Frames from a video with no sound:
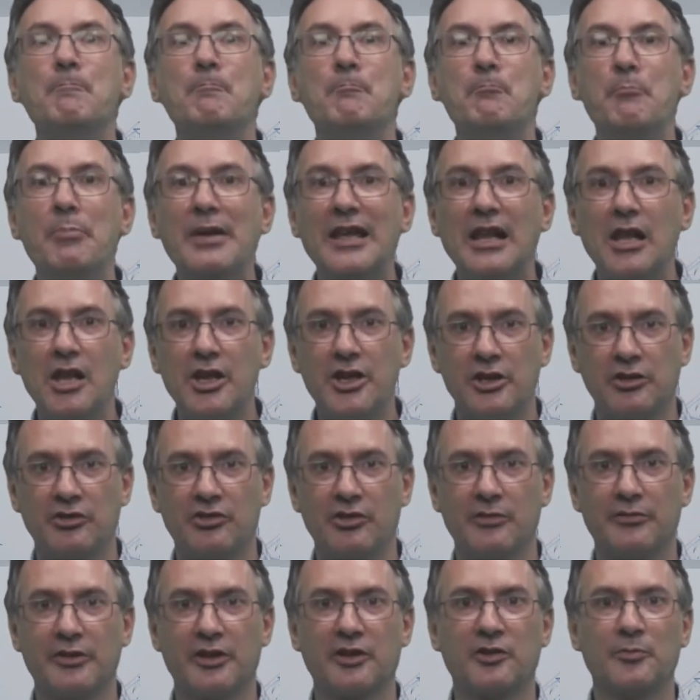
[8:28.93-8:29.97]
billions of
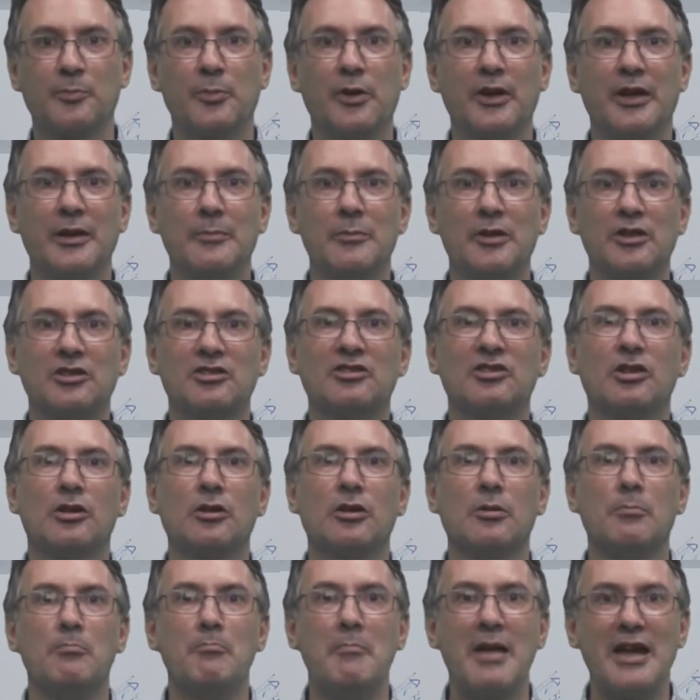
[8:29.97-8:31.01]
experimental
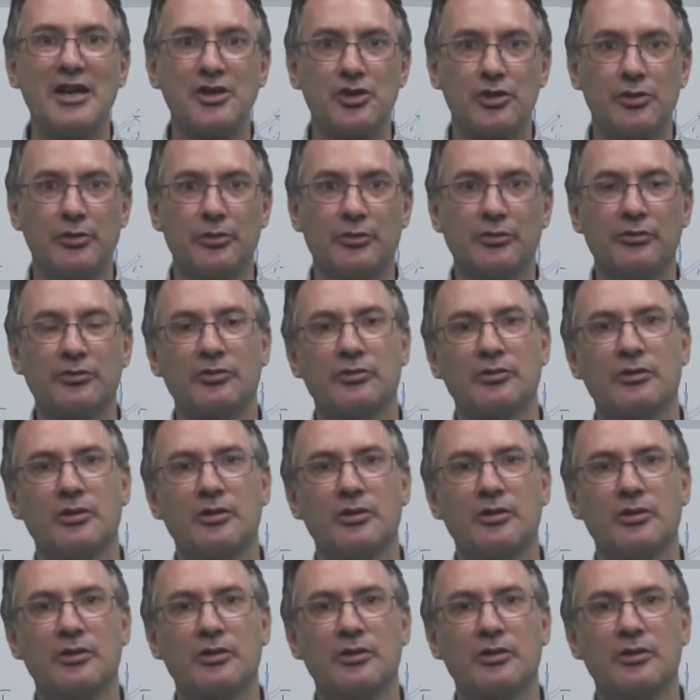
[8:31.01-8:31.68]
measures.